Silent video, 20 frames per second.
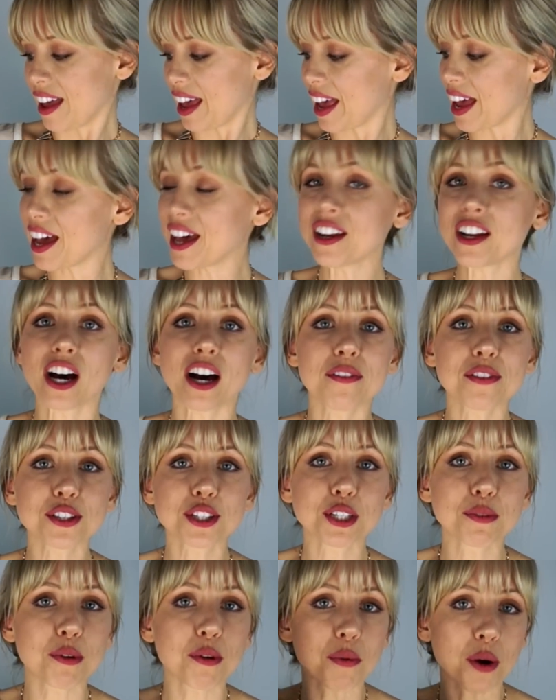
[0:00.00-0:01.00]
And
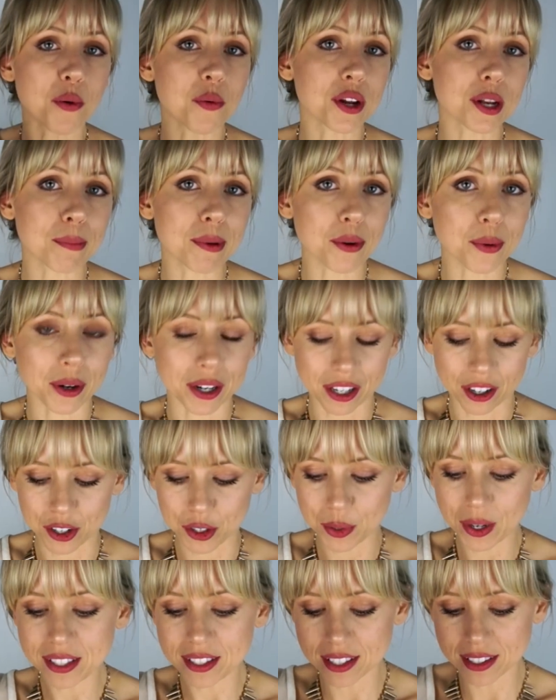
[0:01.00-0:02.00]
obviously we won't wanna be wearing our
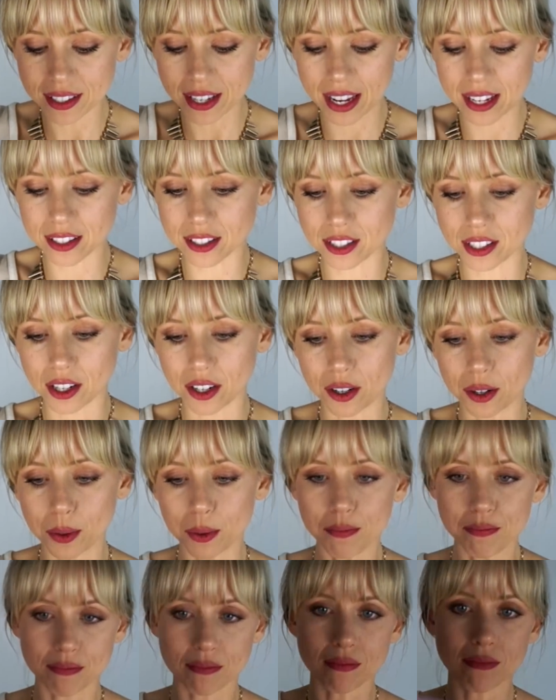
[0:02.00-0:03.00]
dresses yet, so